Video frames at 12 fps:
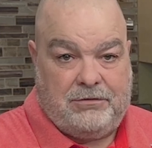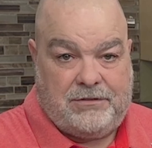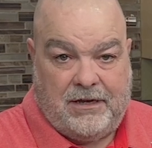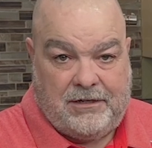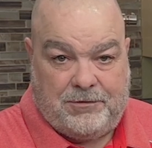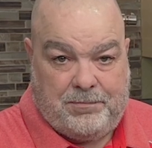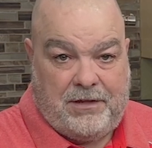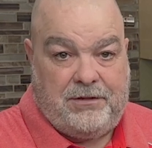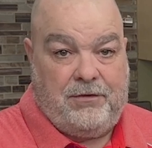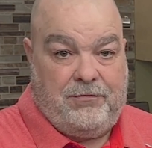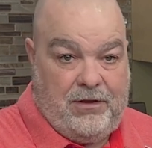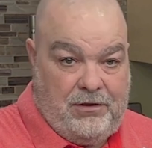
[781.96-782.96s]
is not
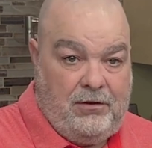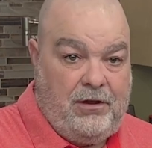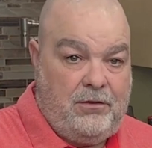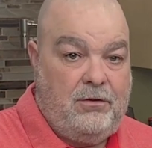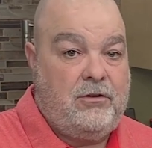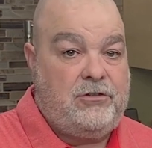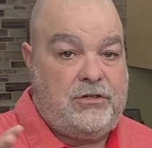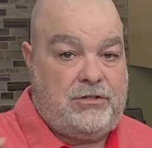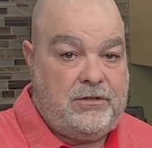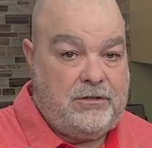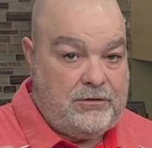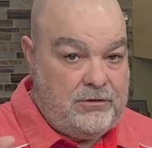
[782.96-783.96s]
expensive, and you can do it. Just
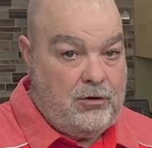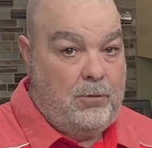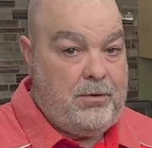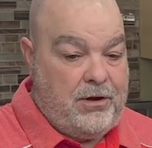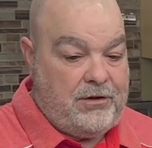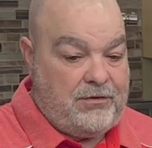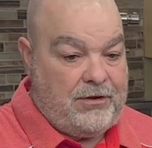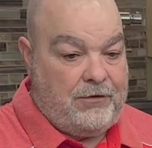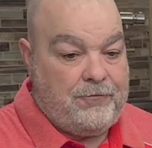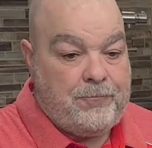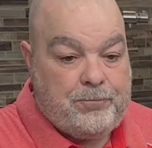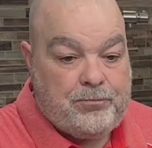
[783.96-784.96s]
don't burn yourself.
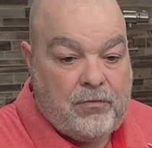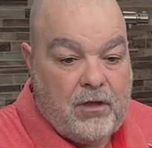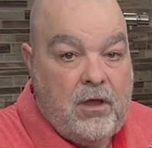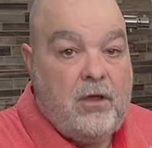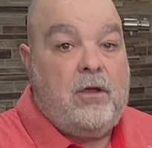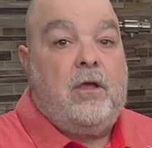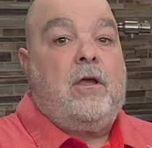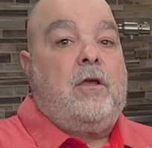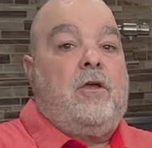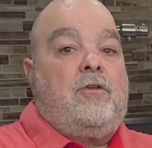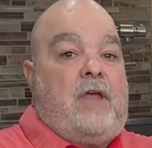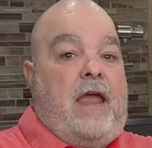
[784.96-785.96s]

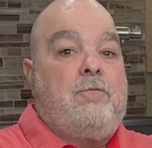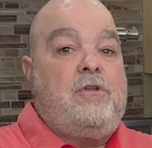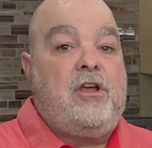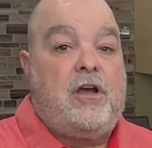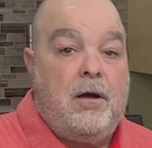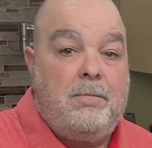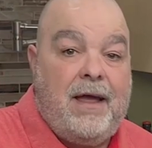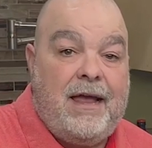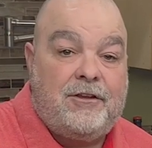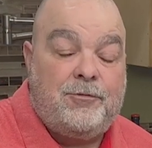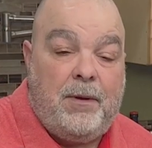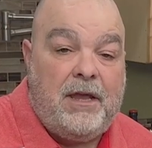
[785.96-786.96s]
Hey, when you come
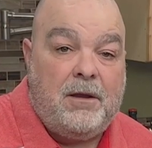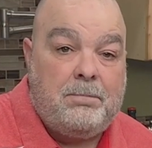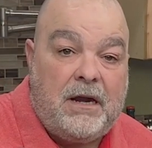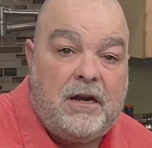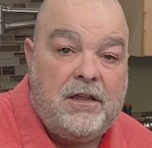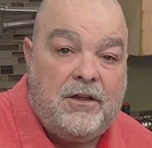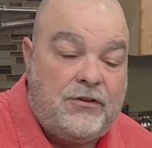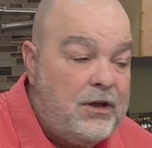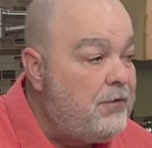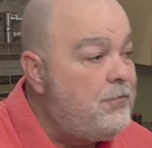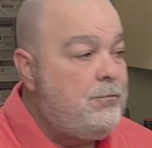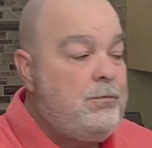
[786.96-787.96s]
back, speaking of burning
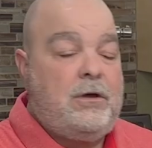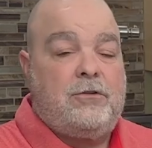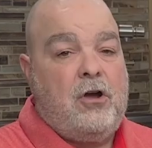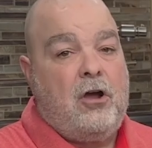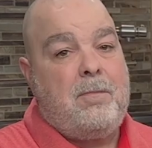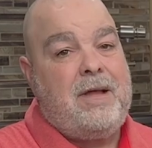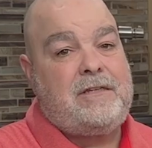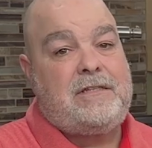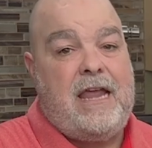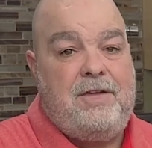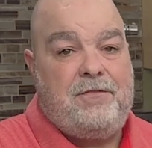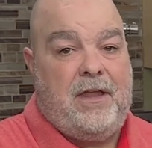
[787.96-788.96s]
yourself, we're going to talk about
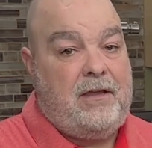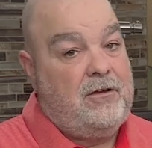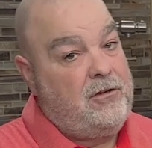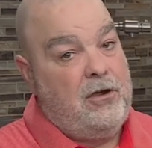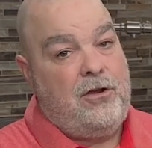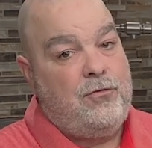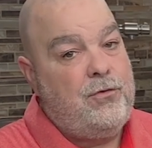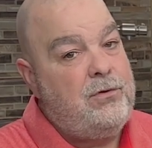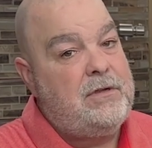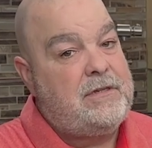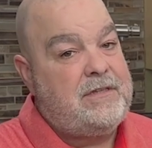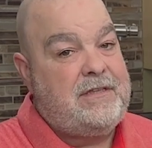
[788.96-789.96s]
safety. Cooking roux
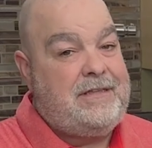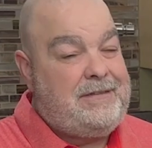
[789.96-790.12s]
is a